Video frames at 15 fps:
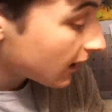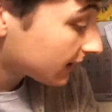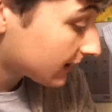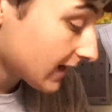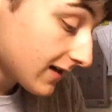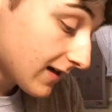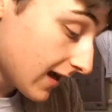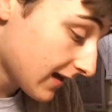
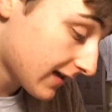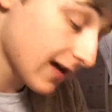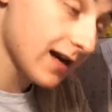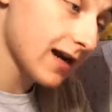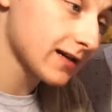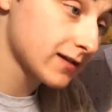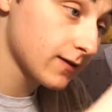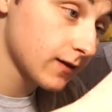can't
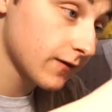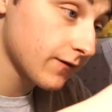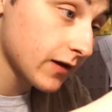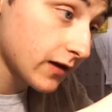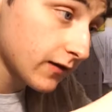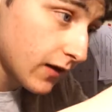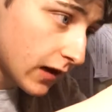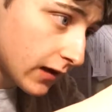actually think of
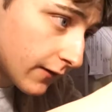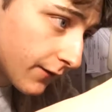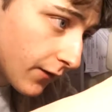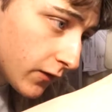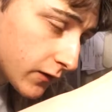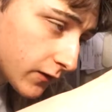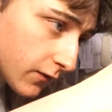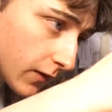any
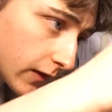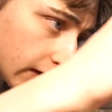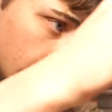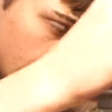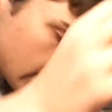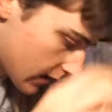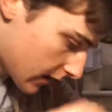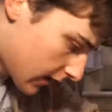faults from like
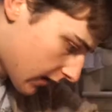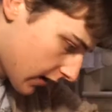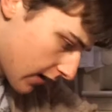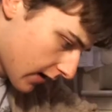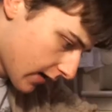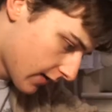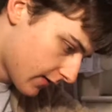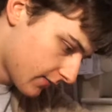
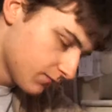a